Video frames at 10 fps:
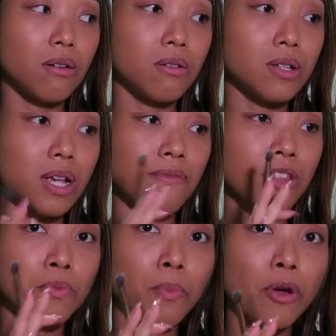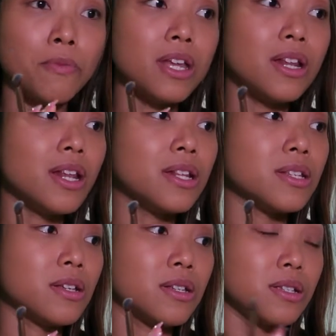just have a little moment
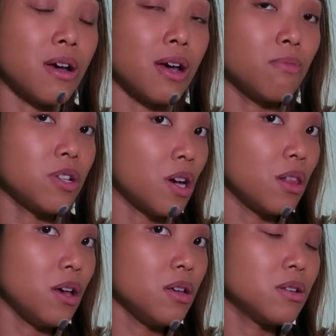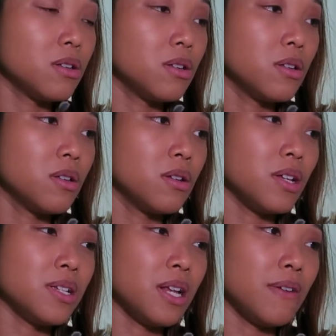to decide which color.
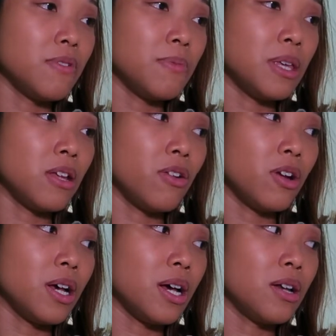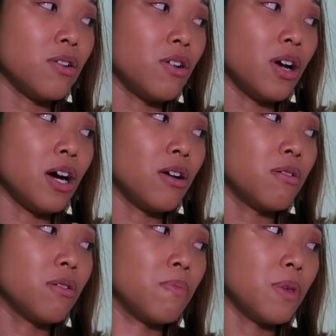Doesn't have to be, you know, I don't know how
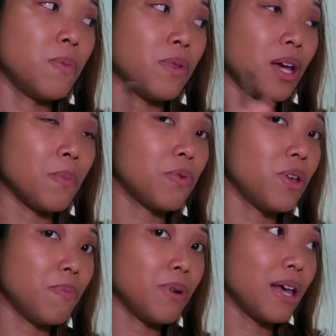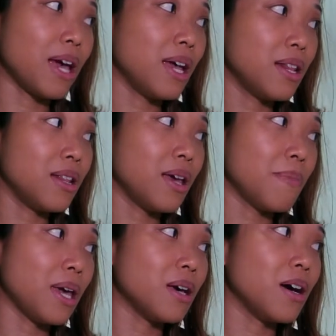people like pre-plan their
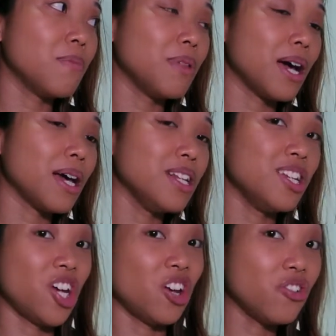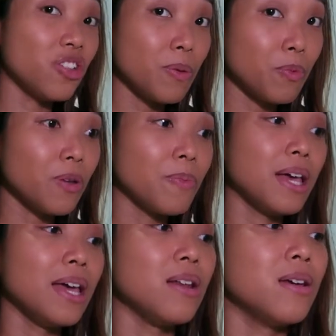makeup. Like I can generally
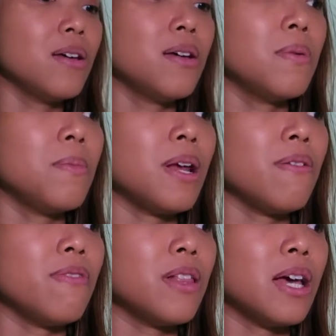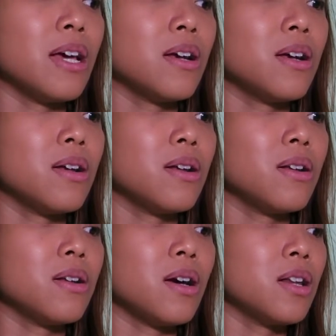pre-plan, but I feel like
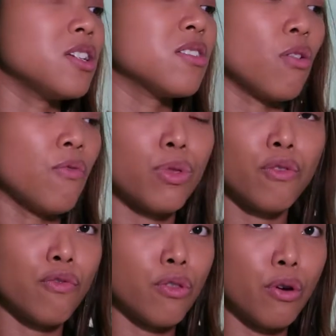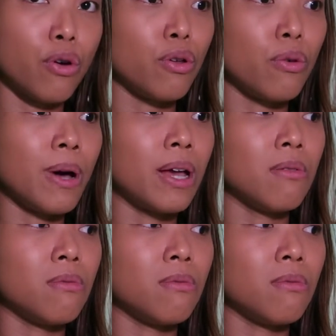kind of just go with the flow. You might